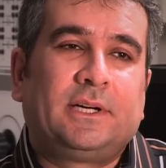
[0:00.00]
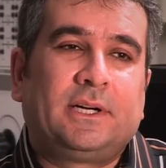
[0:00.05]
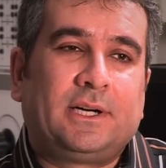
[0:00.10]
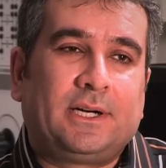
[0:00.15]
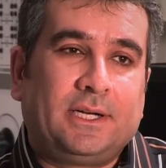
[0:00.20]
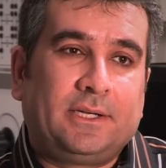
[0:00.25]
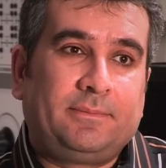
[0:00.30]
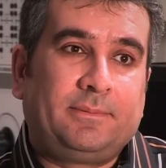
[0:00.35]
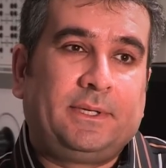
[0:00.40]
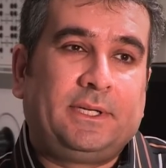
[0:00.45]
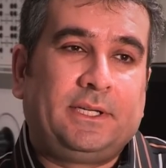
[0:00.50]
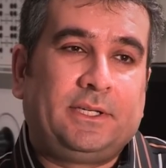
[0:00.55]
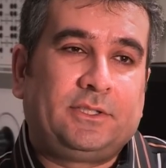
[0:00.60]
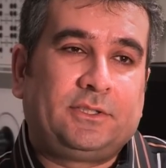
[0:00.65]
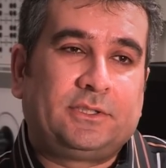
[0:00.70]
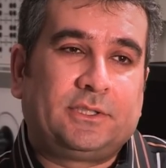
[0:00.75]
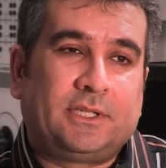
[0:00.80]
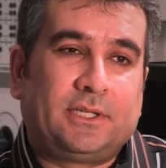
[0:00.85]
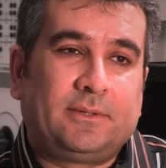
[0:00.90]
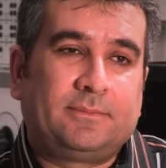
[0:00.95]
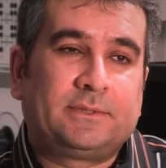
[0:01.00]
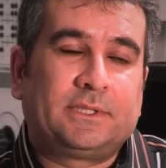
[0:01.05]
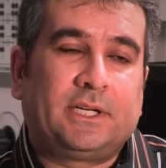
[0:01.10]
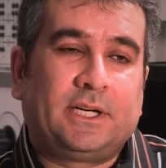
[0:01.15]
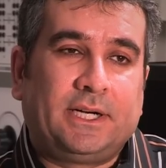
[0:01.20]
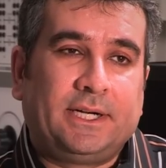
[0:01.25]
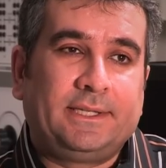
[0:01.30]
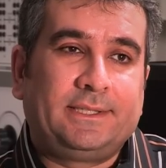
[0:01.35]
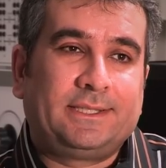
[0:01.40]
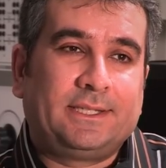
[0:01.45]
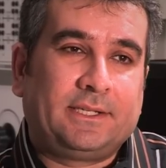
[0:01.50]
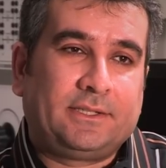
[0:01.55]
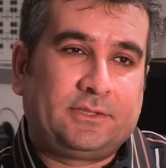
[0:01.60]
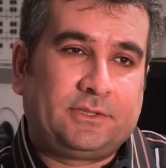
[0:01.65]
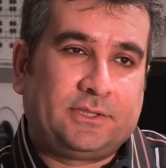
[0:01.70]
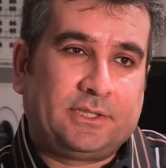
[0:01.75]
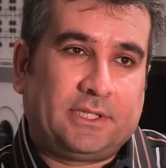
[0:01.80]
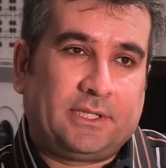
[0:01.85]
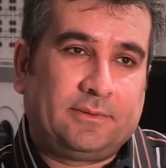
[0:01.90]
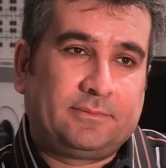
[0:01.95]
high paying jobs, high tech
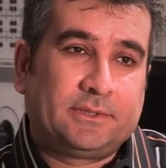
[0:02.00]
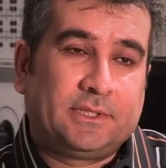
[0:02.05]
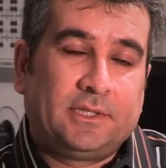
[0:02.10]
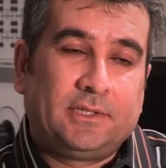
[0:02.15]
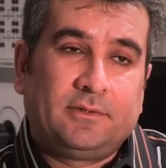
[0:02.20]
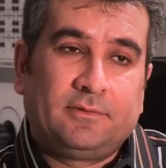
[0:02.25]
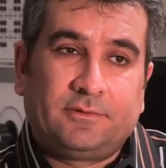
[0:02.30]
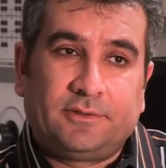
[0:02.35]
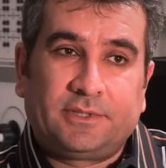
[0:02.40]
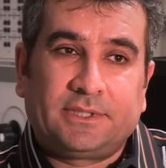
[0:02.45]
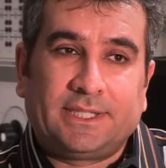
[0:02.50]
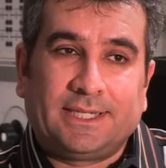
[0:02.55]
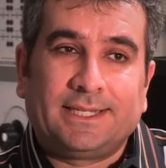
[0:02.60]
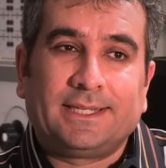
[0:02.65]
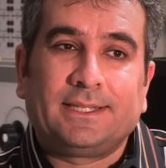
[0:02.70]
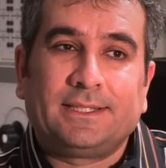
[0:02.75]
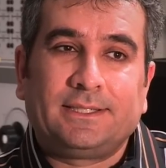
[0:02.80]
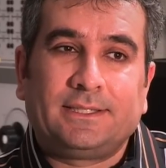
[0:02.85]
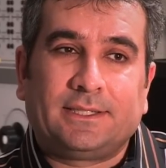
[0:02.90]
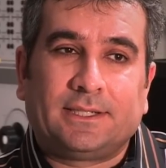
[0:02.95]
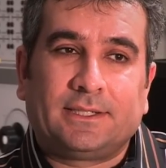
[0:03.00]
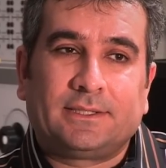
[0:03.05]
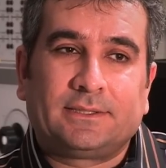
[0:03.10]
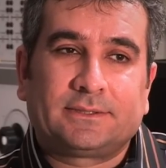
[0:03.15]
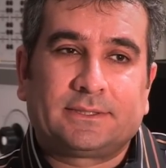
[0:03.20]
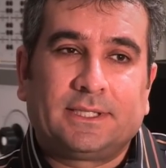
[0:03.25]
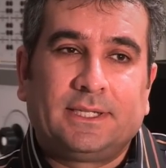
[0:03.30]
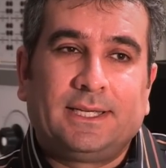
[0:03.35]
jobs for Canadians.